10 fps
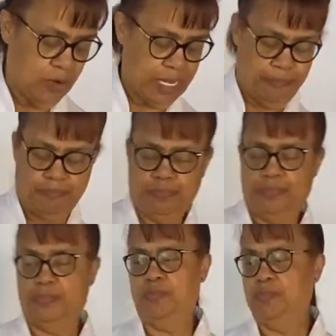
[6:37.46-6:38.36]
okay.
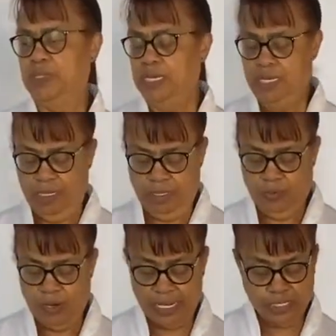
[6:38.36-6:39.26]

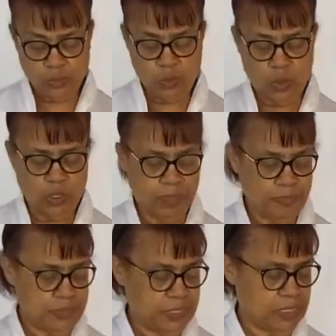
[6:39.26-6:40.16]
While it's
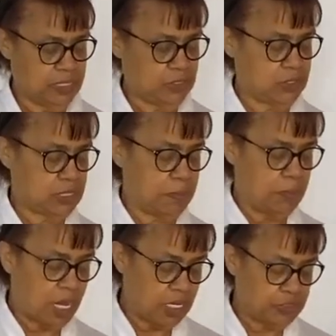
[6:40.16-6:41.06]
warm, get you some
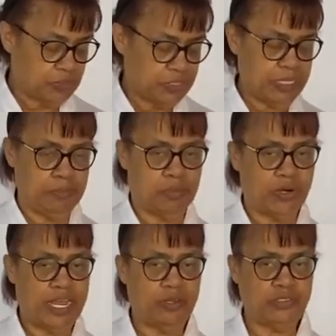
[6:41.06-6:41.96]
margarine and
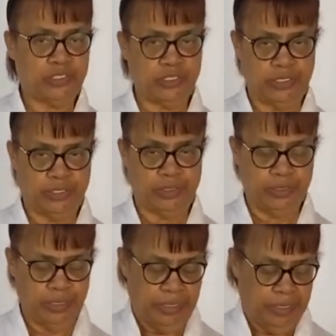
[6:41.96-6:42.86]
brown sugar.
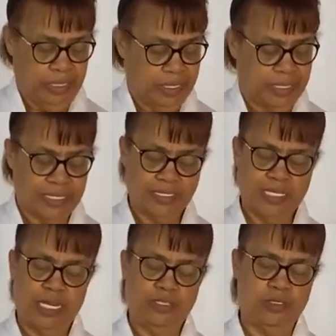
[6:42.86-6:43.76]
Like I
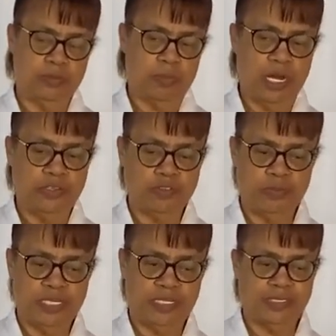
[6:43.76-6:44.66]
said, I use margarine
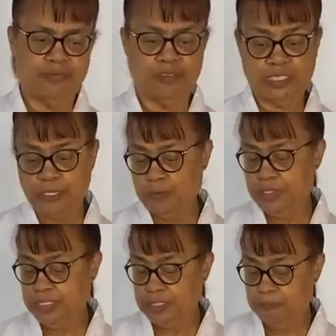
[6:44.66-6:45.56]
because for some
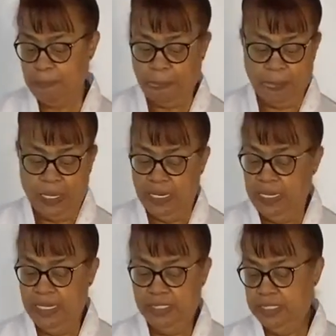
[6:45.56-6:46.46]
reason,
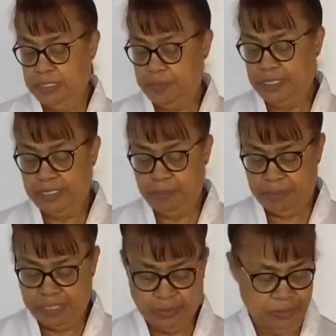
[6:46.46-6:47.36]
it does better than
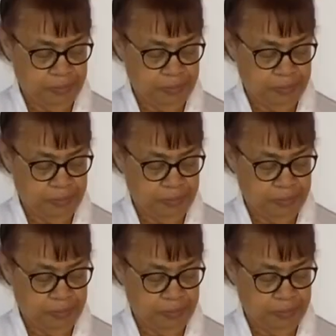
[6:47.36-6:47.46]
butter